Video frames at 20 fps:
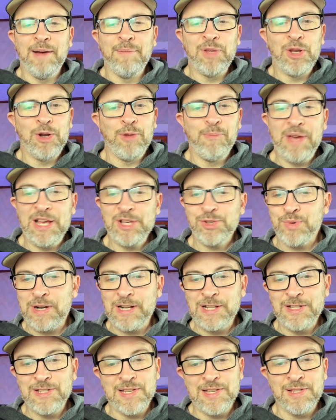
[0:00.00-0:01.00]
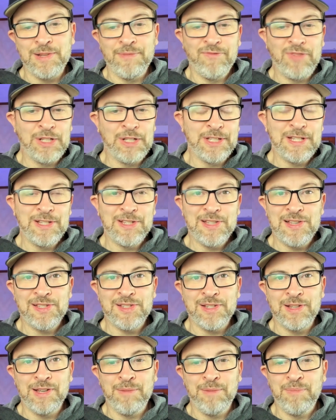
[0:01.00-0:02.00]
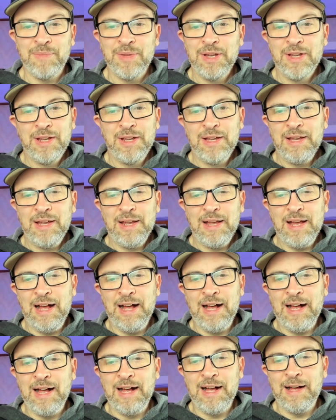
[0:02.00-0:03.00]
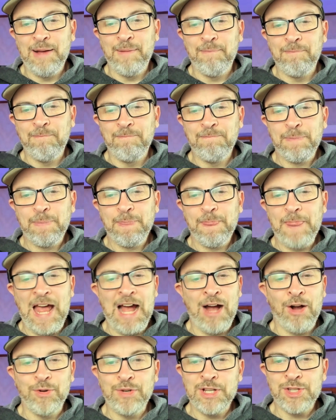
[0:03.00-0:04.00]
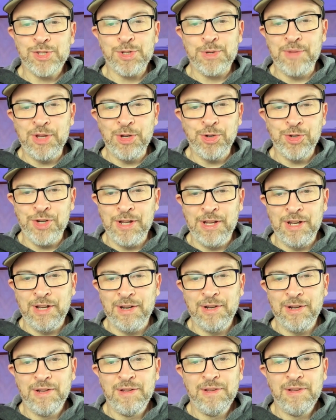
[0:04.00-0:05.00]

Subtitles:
Base running system, fielding system, out distribution.